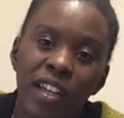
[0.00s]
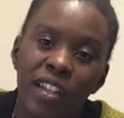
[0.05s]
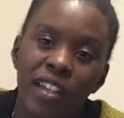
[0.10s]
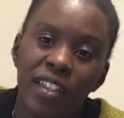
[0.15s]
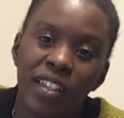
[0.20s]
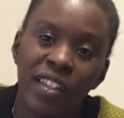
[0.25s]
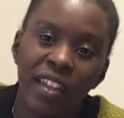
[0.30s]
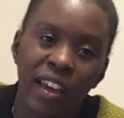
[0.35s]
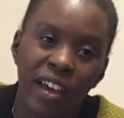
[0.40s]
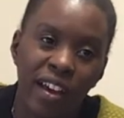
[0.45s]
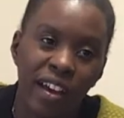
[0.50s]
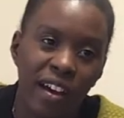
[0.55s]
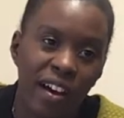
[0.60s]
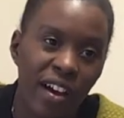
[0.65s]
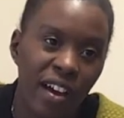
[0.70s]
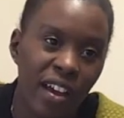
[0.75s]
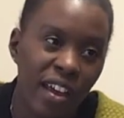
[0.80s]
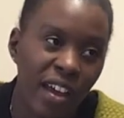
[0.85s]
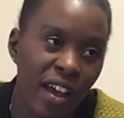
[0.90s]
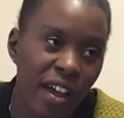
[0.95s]
yeah,
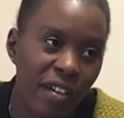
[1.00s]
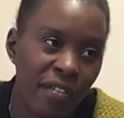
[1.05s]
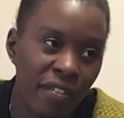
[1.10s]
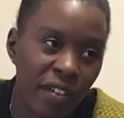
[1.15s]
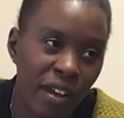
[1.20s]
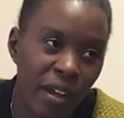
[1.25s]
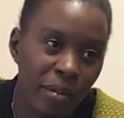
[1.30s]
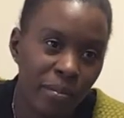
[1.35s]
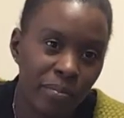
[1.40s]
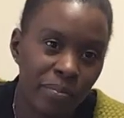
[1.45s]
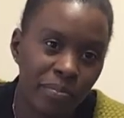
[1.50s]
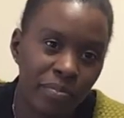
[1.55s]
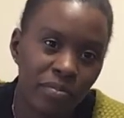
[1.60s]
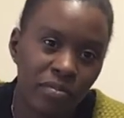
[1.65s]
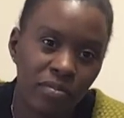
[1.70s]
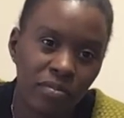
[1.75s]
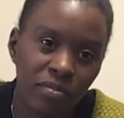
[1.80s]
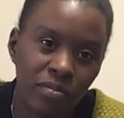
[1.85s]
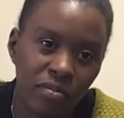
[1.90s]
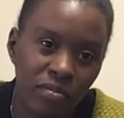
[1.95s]
I have and
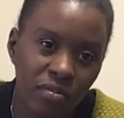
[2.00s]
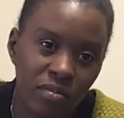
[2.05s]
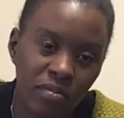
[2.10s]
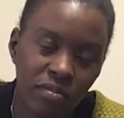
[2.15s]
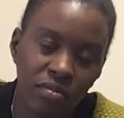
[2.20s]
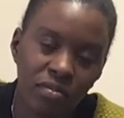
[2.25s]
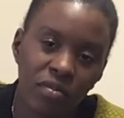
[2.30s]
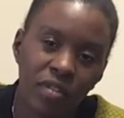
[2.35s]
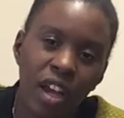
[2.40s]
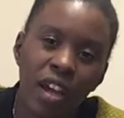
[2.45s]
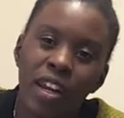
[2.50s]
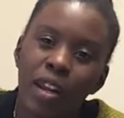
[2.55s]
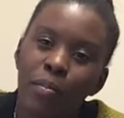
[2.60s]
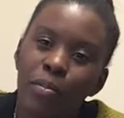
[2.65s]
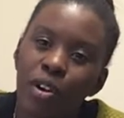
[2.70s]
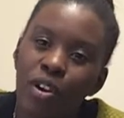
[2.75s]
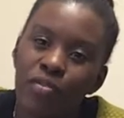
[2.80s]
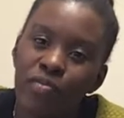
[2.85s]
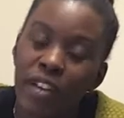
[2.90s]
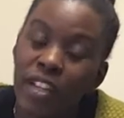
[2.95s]
I'm
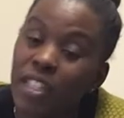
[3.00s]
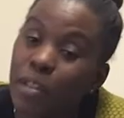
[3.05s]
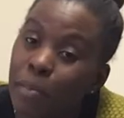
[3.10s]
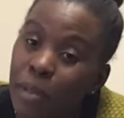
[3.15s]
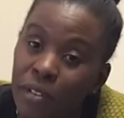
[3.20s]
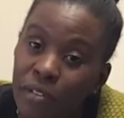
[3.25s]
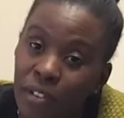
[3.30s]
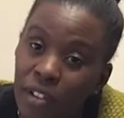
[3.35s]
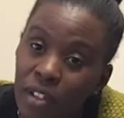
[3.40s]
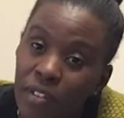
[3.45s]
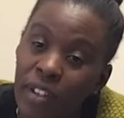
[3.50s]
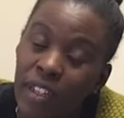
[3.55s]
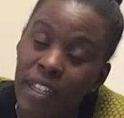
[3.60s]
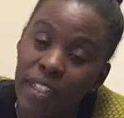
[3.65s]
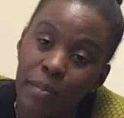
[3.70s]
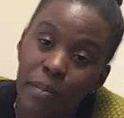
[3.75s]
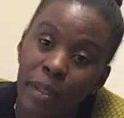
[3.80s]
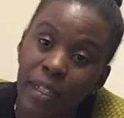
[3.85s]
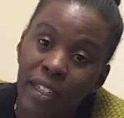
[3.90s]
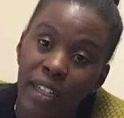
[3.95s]
not a recipe follower, let's
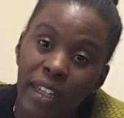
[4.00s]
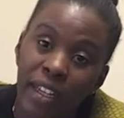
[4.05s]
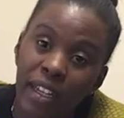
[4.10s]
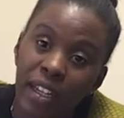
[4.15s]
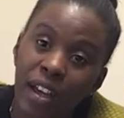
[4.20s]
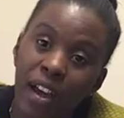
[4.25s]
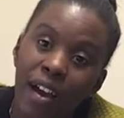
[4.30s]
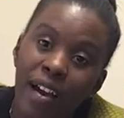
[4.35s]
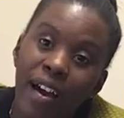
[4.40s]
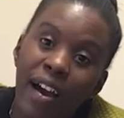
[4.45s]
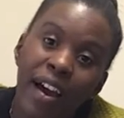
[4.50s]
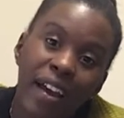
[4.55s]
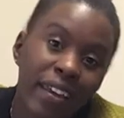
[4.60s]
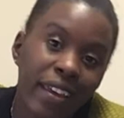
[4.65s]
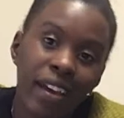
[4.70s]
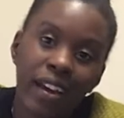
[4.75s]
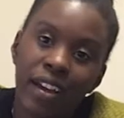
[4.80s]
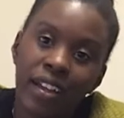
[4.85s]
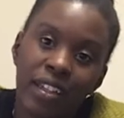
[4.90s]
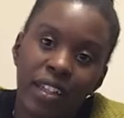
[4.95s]
be clear. I
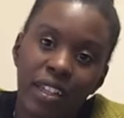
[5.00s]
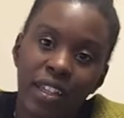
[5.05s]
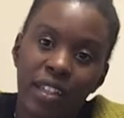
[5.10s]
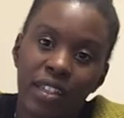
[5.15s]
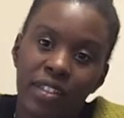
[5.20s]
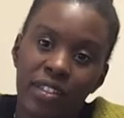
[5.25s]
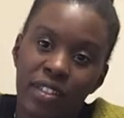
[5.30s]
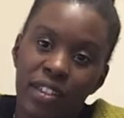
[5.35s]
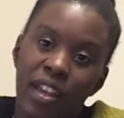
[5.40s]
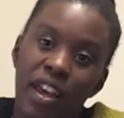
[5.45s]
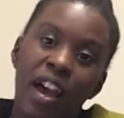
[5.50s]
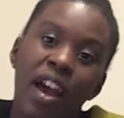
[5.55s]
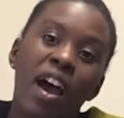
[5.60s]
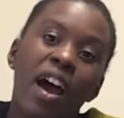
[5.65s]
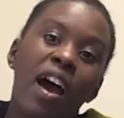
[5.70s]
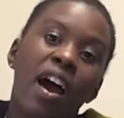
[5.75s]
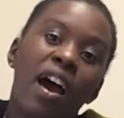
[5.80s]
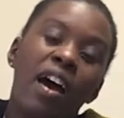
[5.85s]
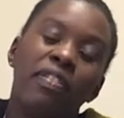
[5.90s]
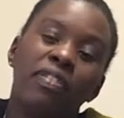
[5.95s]
get ideas
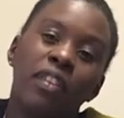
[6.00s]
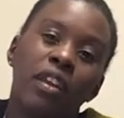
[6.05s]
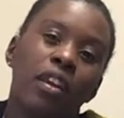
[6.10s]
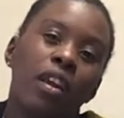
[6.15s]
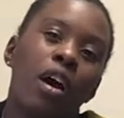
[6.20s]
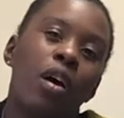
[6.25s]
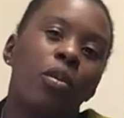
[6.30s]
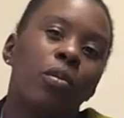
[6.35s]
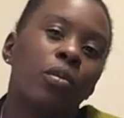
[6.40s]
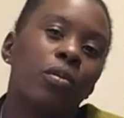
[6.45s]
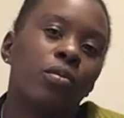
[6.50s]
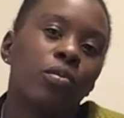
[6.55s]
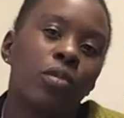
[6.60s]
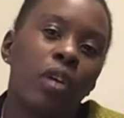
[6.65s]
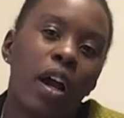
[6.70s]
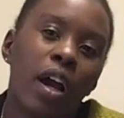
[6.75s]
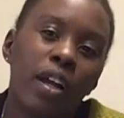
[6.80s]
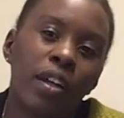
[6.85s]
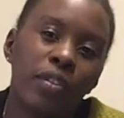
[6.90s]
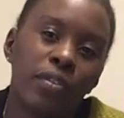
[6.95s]
and then I'll
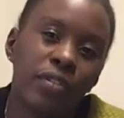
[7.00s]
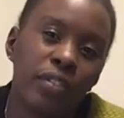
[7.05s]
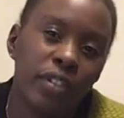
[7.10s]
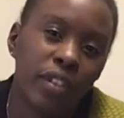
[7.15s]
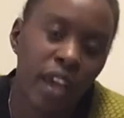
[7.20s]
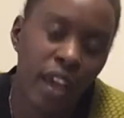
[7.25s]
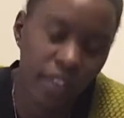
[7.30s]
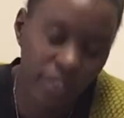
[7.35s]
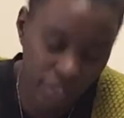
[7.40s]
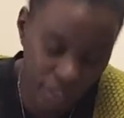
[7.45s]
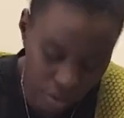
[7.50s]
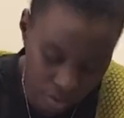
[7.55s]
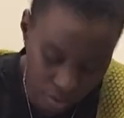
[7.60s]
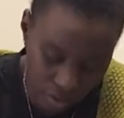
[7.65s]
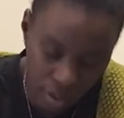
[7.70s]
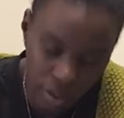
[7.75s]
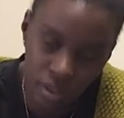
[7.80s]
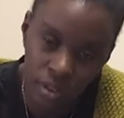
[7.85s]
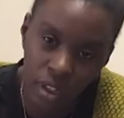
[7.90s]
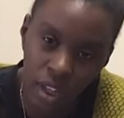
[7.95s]
kind of get the
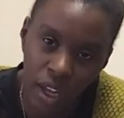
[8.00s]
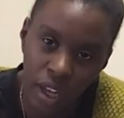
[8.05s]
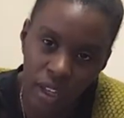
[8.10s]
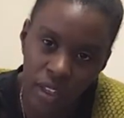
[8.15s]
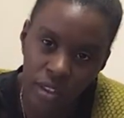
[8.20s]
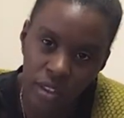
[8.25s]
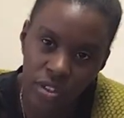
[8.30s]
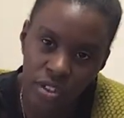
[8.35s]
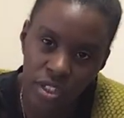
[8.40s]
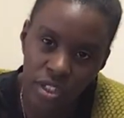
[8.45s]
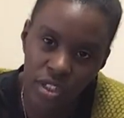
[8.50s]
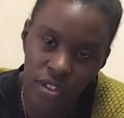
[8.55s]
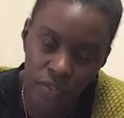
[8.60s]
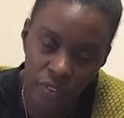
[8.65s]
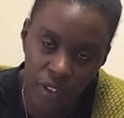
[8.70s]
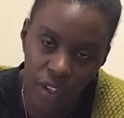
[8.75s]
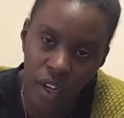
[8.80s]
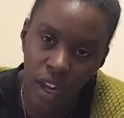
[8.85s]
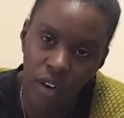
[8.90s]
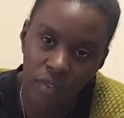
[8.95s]
gist of
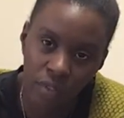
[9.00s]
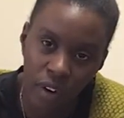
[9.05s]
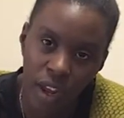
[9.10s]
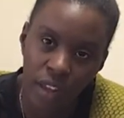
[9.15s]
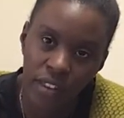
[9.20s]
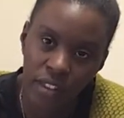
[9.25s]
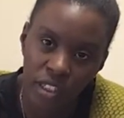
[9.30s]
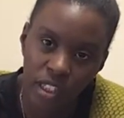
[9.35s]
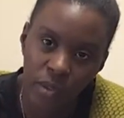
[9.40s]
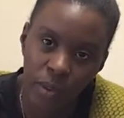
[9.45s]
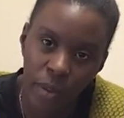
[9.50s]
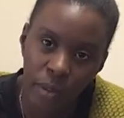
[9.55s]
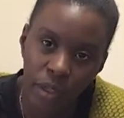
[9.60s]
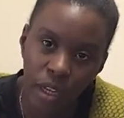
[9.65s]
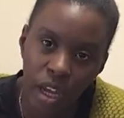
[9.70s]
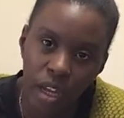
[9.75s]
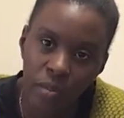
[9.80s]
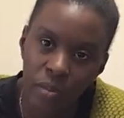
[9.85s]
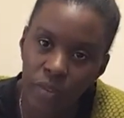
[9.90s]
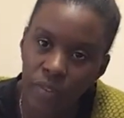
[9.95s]
it, like, right, this is where we're
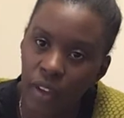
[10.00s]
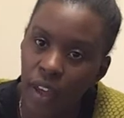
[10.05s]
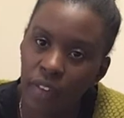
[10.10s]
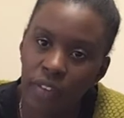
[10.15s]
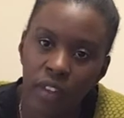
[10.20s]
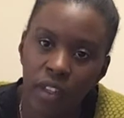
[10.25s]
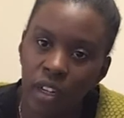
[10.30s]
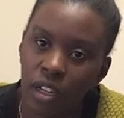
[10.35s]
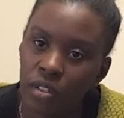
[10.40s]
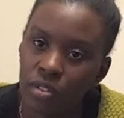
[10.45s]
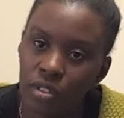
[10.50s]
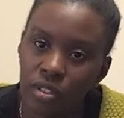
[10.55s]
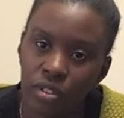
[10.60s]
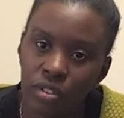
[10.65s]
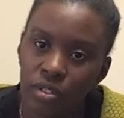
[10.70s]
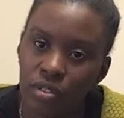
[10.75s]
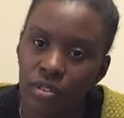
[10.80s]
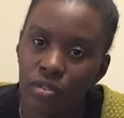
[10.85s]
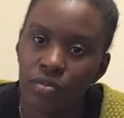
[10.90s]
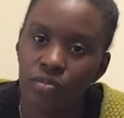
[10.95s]
going with it, and then I'll
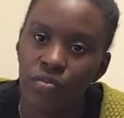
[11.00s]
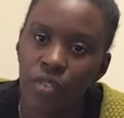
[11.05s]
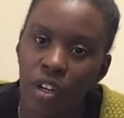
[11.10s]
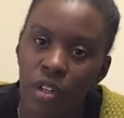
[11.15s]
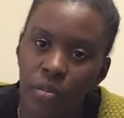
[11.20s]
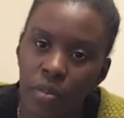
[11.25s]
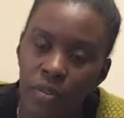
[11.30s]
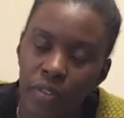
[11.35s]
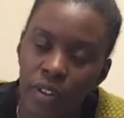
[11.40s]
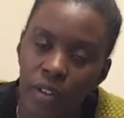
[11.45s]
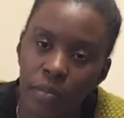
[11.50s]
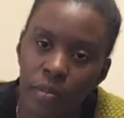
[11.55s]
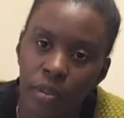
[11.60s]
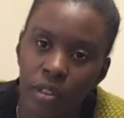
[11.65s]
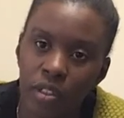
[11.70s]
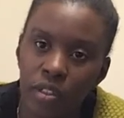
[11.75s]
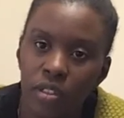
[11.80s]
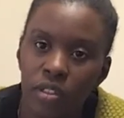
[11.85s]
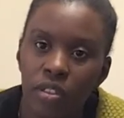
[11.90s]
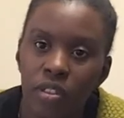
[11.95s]
just run with it,
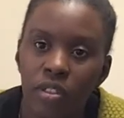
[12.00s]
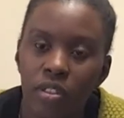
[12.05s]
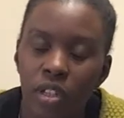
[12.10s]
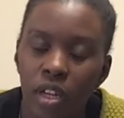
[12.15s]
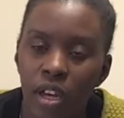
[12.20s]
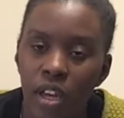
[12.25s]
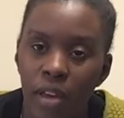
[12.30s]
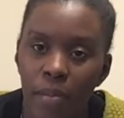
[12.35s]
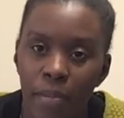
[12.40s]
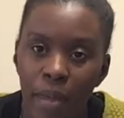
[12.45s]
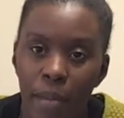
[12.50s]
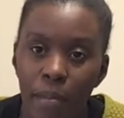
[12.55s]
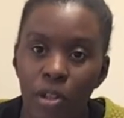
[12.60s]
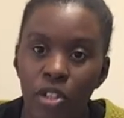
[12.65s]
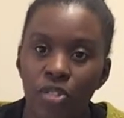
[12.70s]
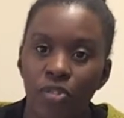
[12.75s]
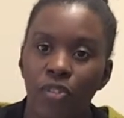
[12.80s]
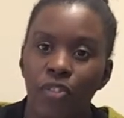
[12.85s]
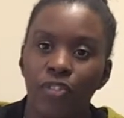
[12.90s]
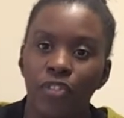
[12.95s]
because I am that much
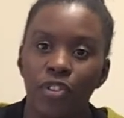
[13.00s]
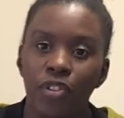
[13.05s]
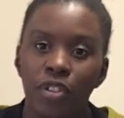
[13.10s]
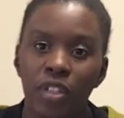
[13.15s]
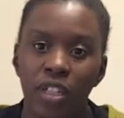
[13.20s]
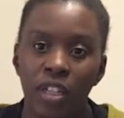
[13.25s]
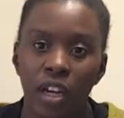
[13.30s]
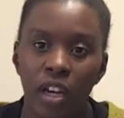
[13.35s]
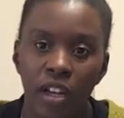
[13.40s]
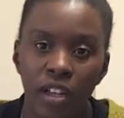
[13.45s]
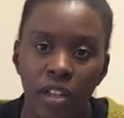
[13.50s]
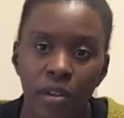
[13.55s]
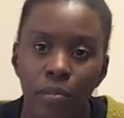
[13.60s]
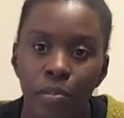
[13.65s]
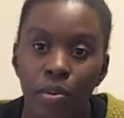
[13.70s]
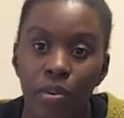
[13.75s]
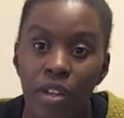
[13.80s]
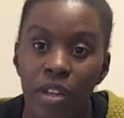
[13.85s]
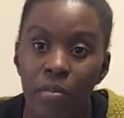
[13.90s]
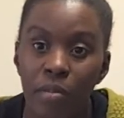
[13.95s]
of a foodie. I can
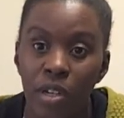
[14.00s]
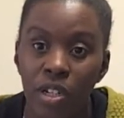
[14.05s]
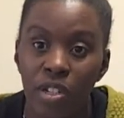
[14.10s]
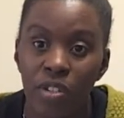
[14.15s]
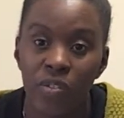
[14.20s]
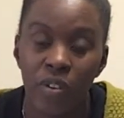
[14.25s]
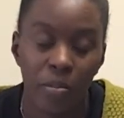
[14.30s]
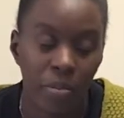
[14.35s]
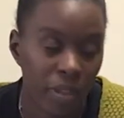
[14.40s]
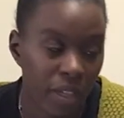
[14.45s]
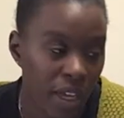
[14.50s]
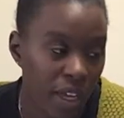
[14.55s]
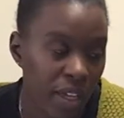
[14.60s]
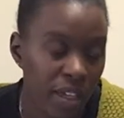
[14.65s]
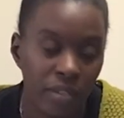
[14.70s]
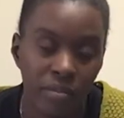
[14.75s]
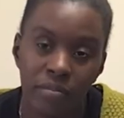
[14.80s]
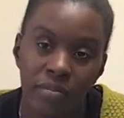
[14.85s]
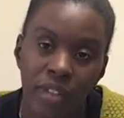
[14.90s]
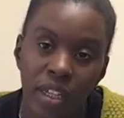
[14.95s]
pretty much replicate
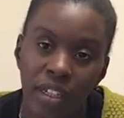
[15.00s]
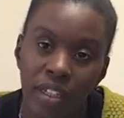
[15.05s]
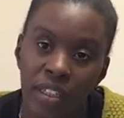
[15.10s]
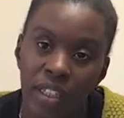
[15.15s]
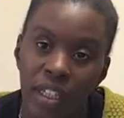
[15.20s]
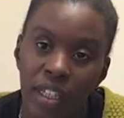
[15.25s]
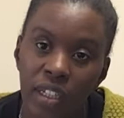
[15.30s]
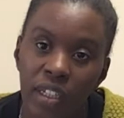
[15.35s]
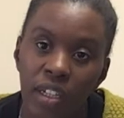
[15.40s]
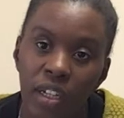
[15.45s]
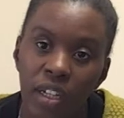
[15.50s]
anything.